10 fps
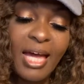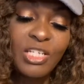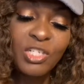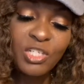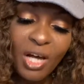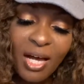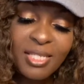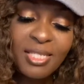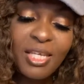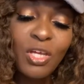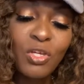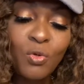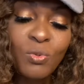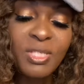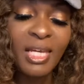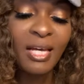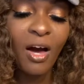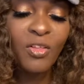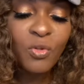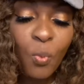Just using
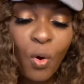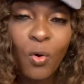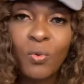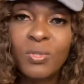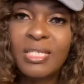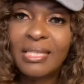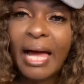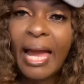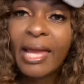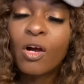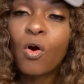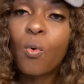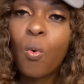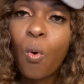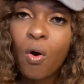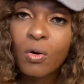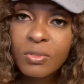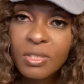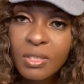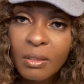other words like
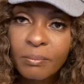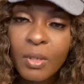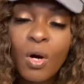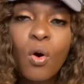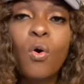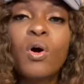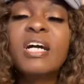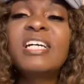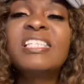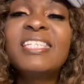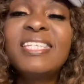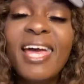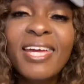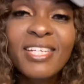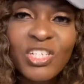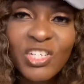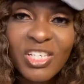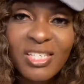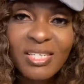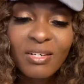quarrelsome or
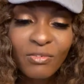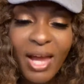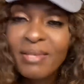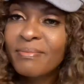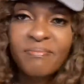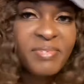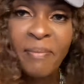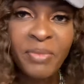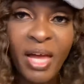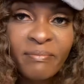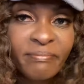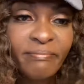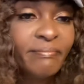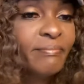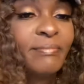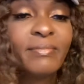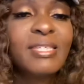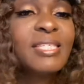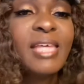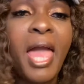contentious, right? Same thing.
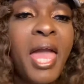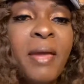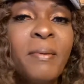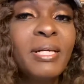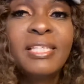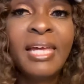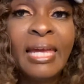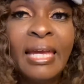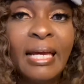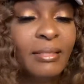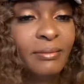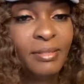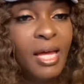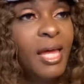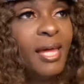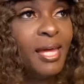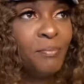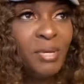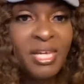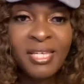Same thing. It
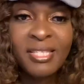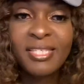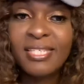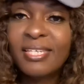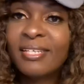means